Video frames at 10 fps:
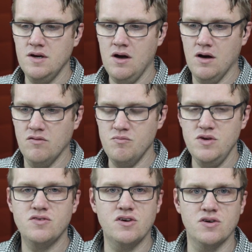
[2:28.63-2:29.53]
of
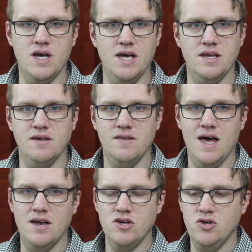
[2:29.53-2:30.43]
music creating
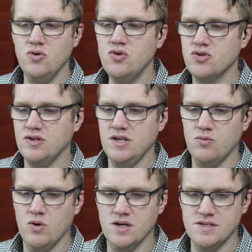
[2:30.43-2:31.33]
that usually
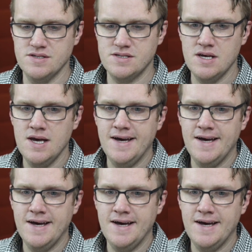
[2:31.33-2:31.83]
was